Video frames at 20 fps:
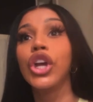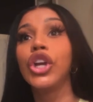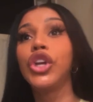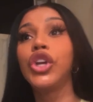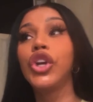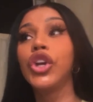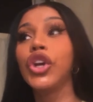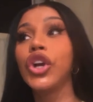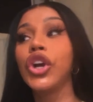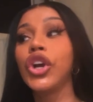
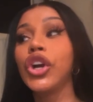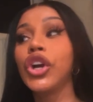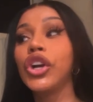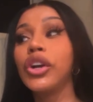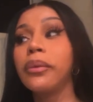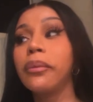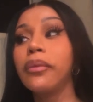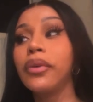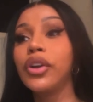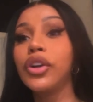
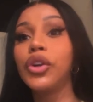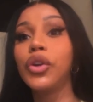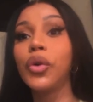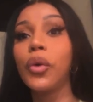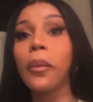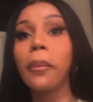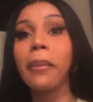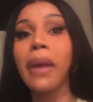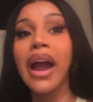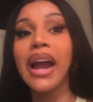
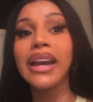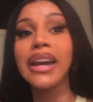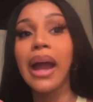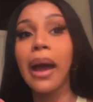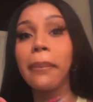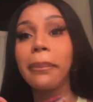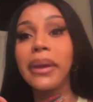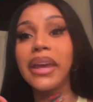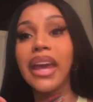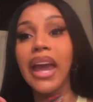you might
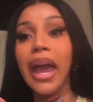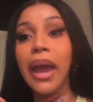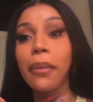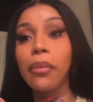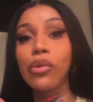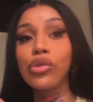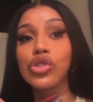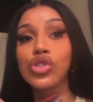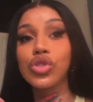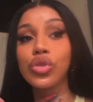not be
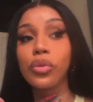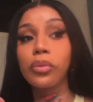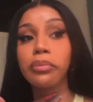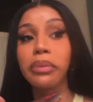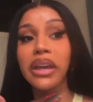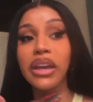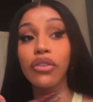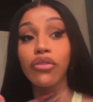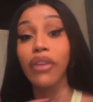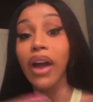able to
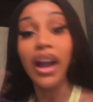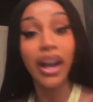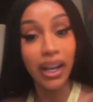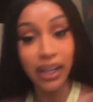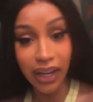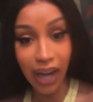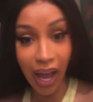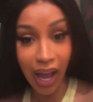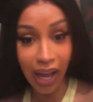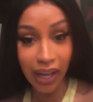be
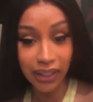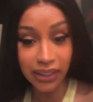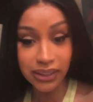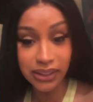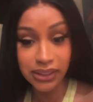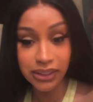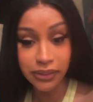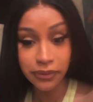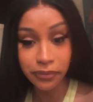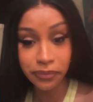
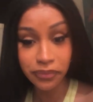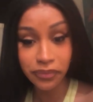recognized.